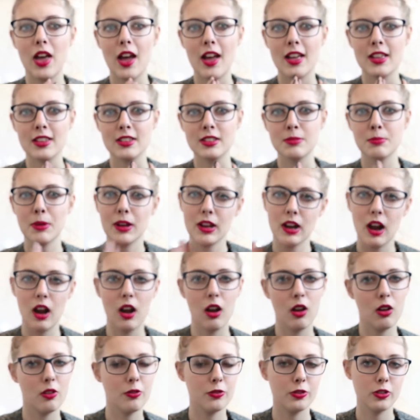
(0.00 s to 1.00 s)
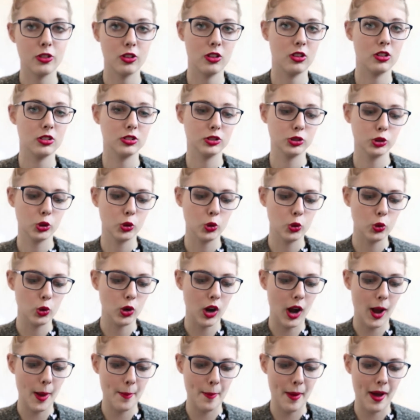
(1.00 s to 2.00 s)
there's been a lot of
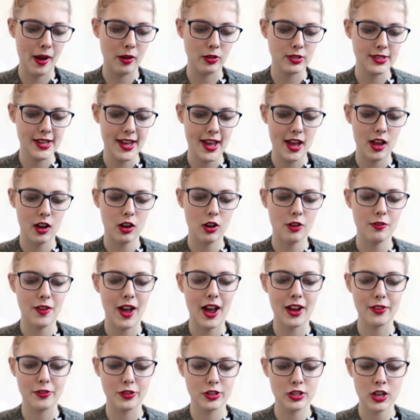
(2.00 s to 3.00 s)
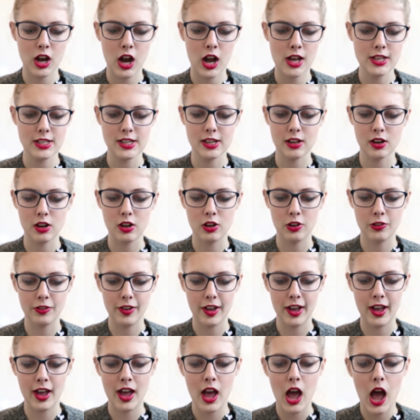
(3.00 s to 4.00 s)
talk about it, a lot of advertising of
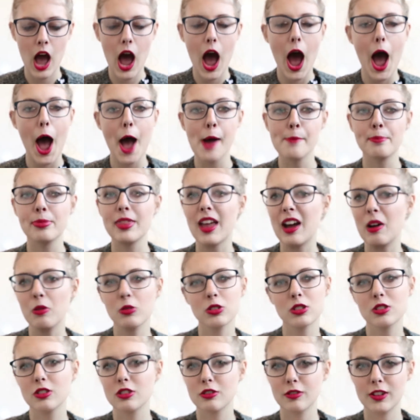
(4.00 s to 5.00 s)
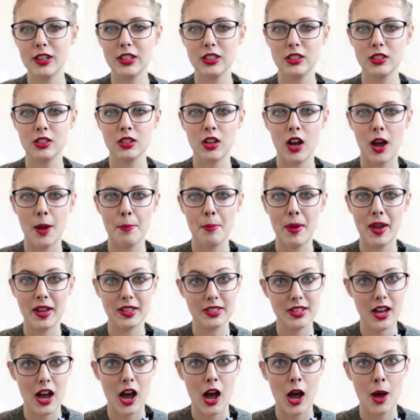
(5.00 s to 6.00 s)
it. And um, that wasn't the reason I
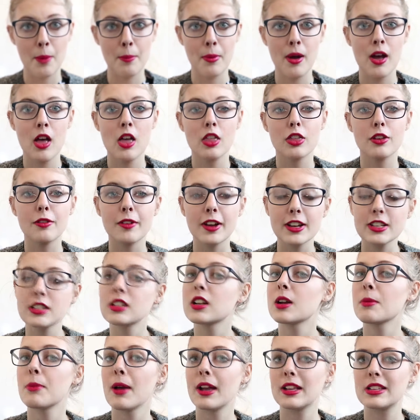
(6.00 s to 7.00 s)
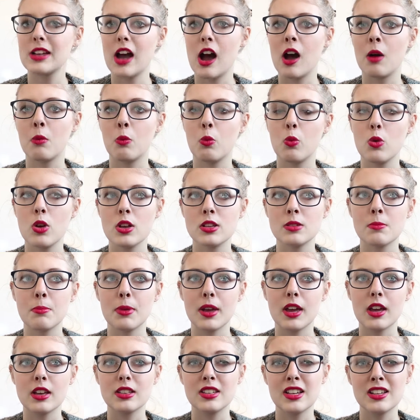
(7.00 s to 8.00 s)
picked it up. The reason I picked it up was
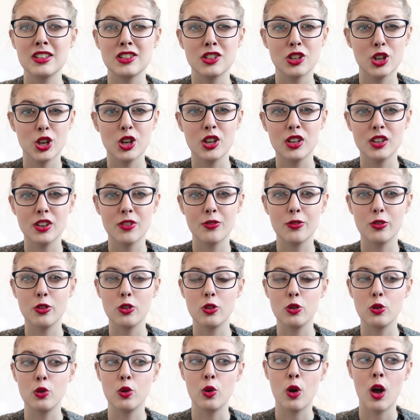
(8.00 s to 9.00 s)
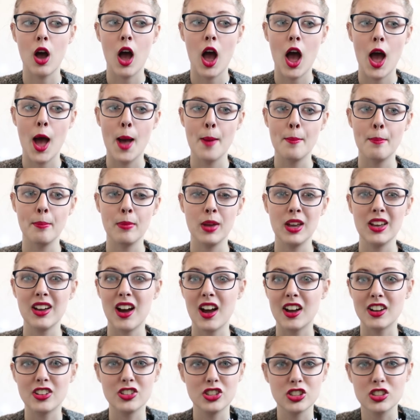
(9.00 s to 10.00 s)
because it's good for um, me.
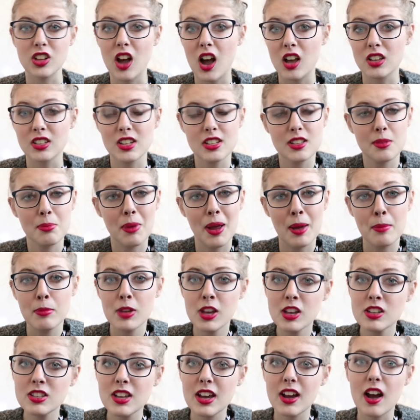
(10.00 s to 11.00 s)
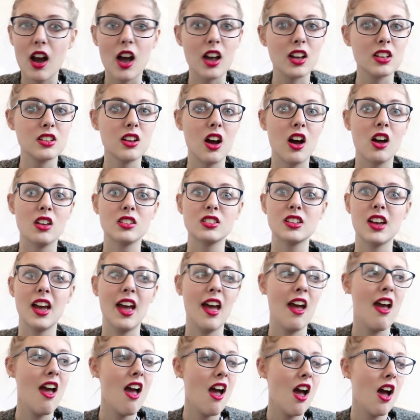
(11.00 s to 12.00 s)
I can just ask it to play music. I can ask
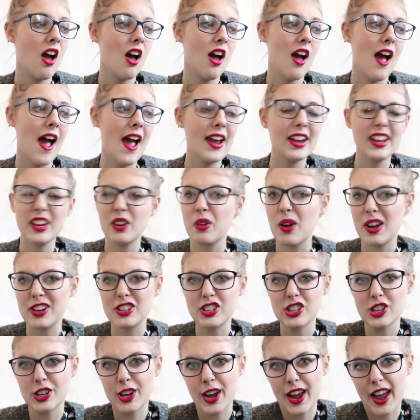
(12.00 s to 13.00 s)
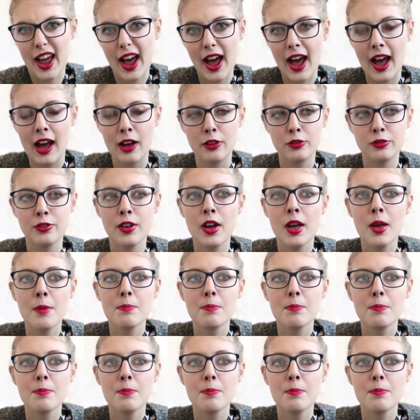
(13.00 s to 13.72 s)
it any question I have.